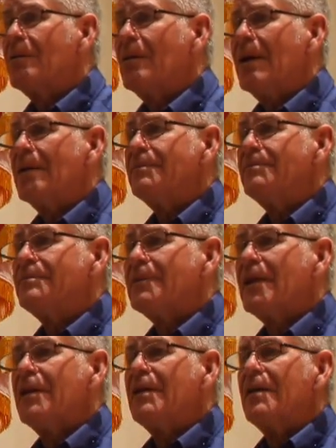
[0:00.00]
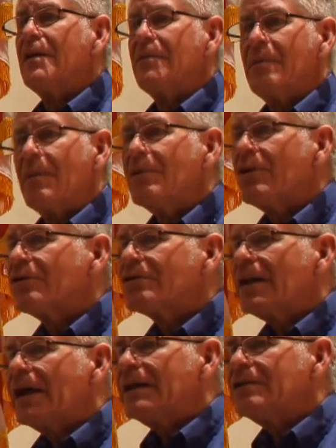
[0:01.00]
Well, remember those
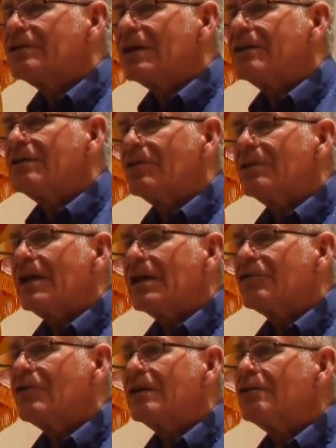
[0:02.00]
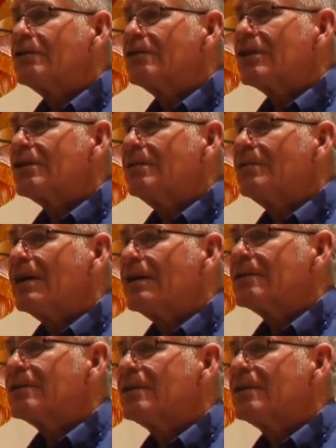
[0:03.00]
signs, no gas for 160 miles?